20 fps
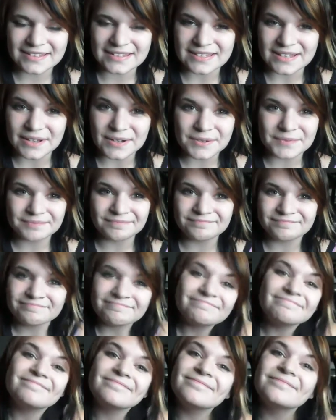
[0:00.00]
So
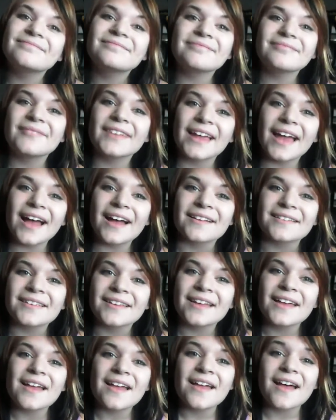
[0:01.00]

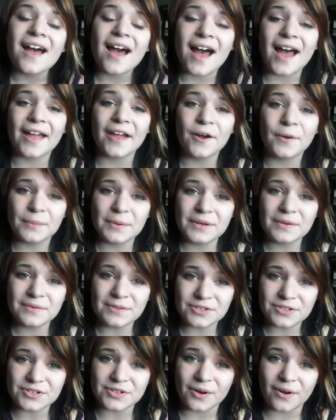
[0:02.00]
yeah. I hope you
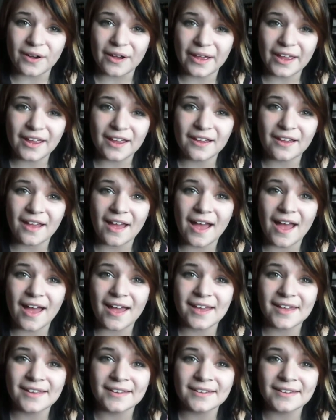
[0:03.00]
enjoy
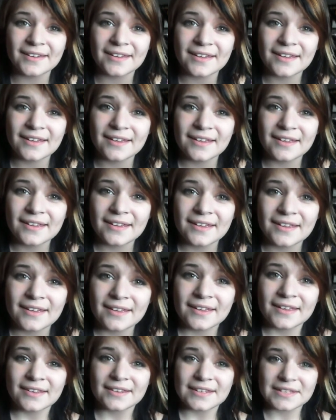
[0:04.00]
and
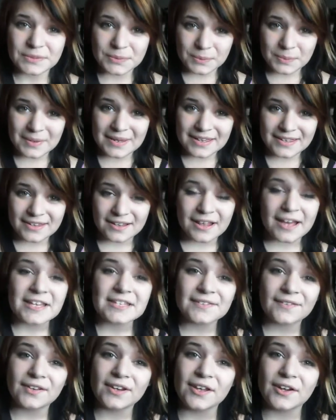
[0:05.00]
this will be the last
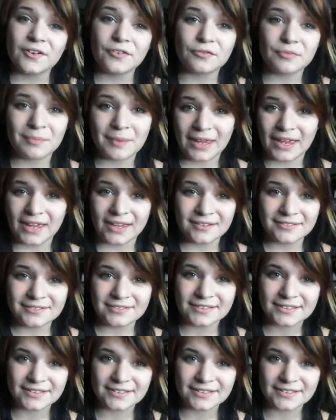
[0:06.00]
video of me